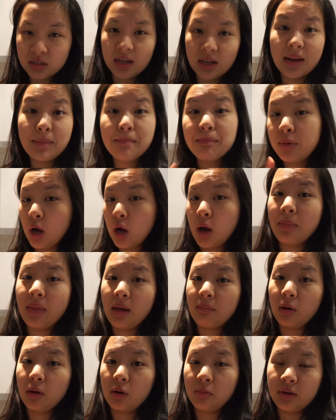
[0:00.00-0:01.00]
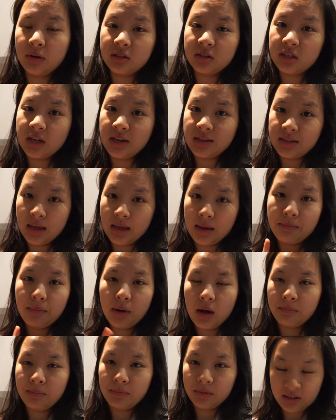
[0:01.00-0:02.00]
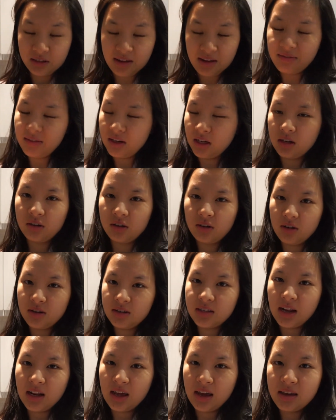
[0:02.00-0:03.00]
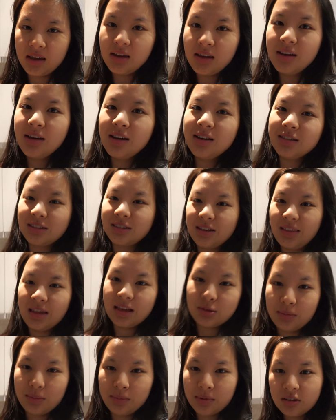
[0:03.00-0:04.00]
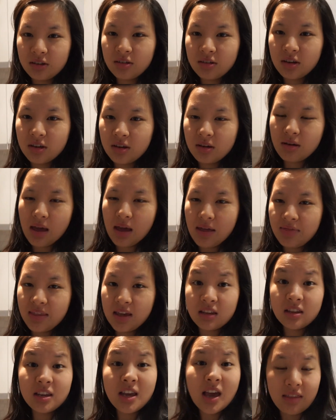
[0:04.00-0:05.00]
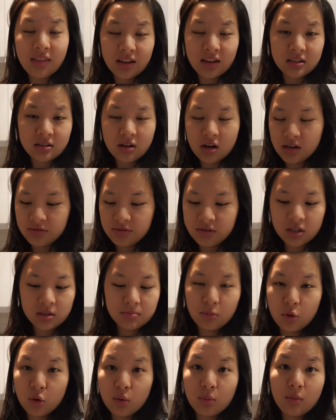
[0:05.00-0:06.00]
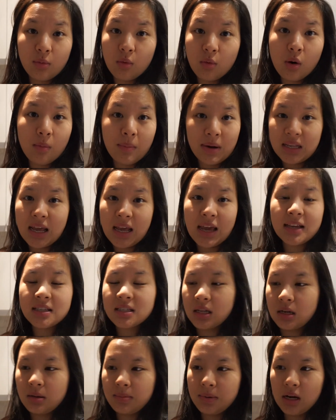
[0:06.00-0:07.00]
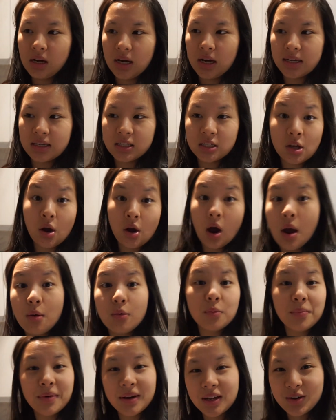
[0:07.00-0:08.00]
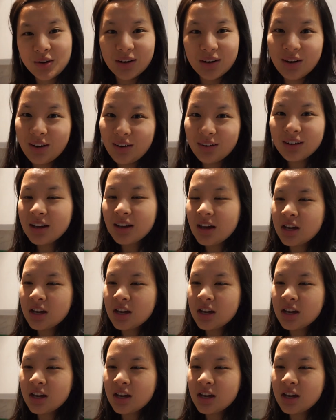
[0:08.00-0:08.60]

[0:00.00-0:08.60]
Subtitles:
I didn't put up that blog post yesterday, but I'm definitely going to do it today. So that's what I'm going to do. And then, yeah, that's kind of just what my day is going to be like. So I will bring you along.